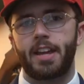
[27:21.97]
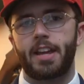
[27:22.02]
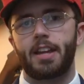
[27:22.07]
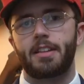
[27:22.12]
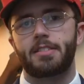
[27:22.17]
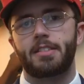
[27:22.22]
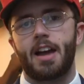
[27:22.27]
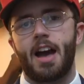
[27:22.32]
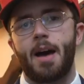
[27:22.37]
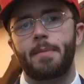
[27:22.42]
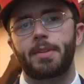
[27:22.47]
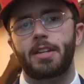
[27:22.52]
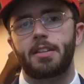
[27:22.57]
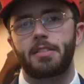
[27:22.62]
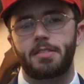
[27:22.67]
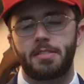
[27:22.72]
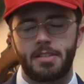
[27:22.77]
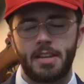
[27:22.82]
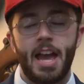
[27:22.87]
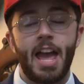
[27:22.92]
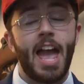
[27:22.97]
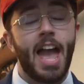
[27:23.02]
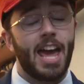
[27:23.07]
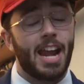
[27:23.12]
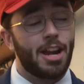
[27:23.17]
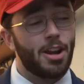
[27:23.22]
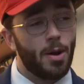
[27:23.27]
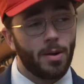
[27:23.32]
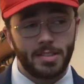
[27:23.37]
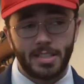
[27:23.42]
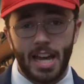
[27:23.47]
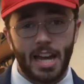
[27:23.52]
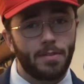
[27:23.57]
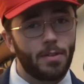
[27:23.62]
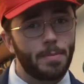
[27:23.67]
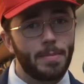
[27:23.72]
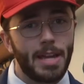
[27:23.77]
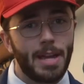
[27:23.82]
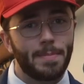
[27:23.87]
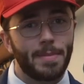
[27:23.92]
against communists, and I know it's kind of
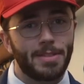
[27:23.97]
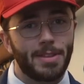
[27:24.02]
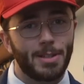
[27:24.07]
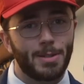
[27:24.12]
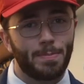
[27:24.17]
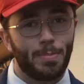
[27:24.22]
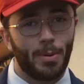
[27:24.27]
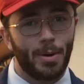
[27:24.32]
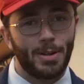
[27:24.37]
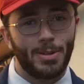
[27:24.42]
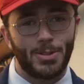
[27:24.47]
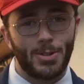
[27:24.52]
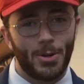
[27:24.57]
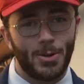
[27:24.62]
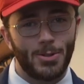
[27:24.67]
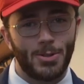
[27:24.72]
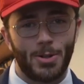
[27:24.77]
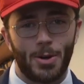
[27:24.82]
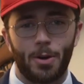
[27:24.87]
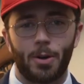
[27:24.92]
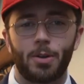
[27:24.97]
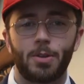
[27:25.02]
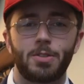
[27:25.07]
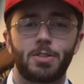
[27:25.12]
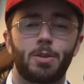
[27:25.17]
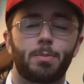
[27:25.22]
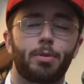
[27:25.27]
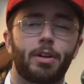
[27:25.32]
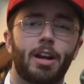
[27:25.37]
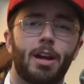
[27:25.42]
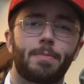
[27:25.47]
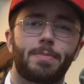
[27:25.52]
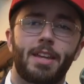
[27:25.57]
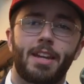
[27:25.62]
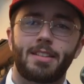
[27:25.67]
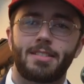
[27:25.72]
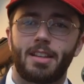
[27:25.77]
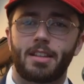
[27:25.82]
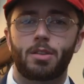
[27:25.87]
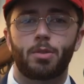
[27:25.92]
a meme at this point in certain circles to bring up
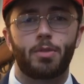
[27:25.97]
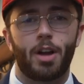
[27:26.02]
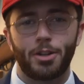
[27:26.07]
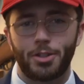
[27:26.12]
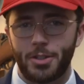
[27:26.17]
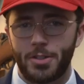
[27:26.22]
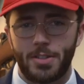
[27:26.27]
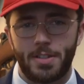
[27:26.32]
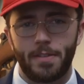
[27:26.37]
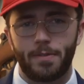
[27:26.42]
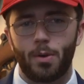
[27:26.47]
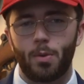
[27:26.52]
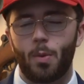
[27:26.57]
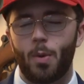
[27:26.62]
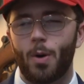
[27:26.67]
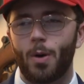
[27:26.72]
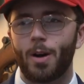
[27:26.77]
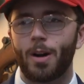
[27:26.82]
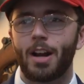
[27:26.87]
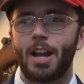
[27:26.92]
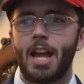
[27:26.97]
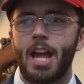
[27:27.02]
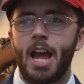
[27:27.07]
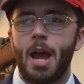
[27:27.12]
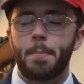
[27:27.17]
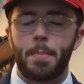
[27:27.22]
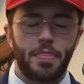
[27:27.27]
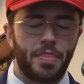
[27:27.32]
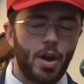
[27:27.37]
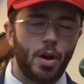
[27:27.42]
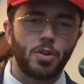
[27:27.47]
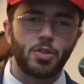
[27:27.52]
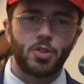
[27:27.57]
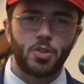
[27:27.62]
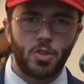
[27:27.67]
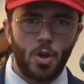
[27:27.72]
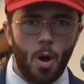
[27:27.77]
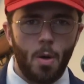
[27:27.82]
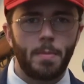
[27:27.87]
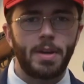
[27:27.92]
things like the Russian Civil War, but there are
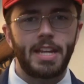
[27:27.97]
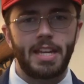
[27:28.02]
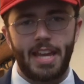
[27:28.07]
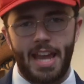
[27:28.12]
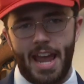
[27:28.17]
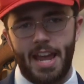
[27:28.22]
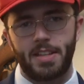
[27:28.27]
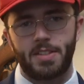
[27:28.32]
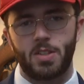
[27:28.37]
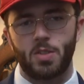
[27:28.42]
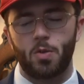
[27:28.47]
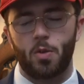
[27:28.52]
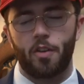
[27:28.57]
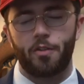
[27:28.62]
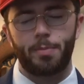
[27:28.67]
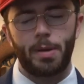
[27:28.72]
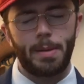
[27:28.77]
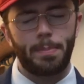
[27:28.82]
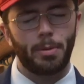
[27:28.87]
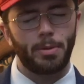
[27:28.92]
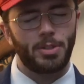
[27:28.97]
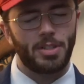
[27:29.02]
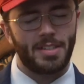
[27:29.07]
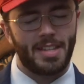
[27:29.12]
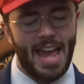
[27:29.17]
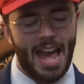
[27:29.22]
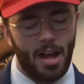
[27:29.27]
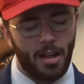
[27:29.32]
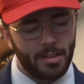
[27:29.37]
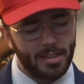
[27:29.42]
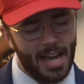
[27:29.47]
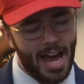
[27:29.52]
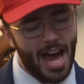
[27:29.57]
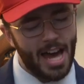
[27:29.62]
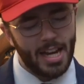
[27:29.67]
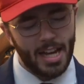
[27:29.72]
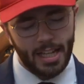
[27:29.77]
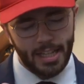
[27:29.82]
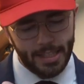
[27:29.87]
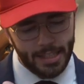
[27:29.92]
so many cases where if people just held
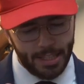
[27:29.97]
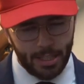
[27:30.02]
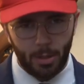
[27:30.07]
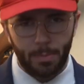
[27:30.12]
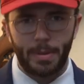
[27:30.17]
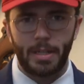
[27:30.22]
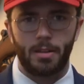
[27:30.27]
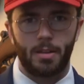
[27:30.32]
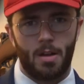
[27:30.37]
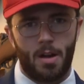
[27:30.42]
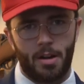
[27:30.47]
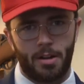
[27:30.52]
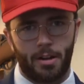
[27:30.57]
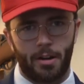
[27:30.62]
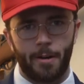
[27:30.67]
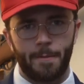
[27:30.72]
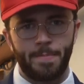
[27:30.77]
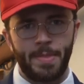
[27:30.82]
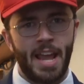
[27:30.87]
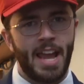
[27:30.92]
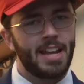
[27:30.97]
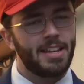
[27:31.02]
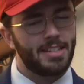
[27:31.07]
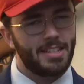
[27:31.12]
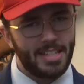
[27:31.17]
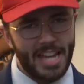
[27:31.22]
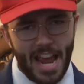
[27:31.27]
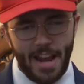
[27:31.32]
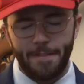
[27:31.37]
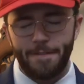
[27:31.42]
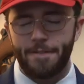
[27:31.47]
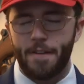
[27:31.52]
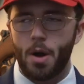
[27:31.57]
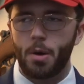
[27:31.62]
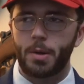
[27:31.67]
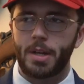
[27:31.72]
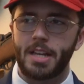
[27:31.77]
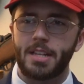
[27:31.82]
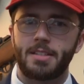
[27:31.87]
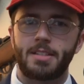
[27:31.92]
on a little bit longer, stayed
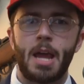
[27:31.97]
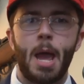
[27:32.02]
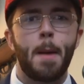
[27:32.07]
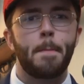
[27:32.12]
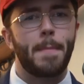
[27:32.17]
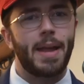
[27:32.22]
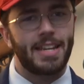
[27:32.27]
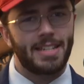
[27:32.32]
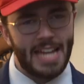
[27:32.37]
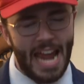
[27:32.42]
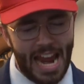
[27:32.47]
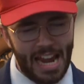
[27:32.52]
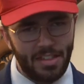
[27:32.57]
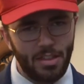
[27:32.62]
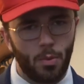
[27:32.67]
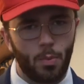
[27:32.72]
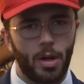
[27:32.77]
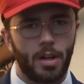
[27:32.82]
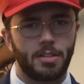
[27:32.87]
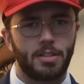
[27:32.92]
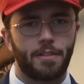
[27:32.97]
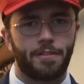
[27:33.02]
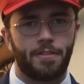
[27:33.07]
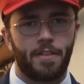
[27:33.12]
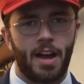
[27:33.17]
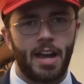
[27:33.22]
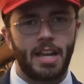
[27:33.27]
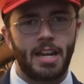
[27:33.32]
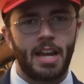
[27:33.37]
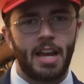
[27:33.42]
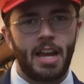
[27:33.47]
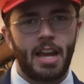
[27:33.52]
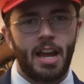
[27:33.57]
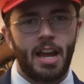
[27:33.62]
focused, maintained the will to fight,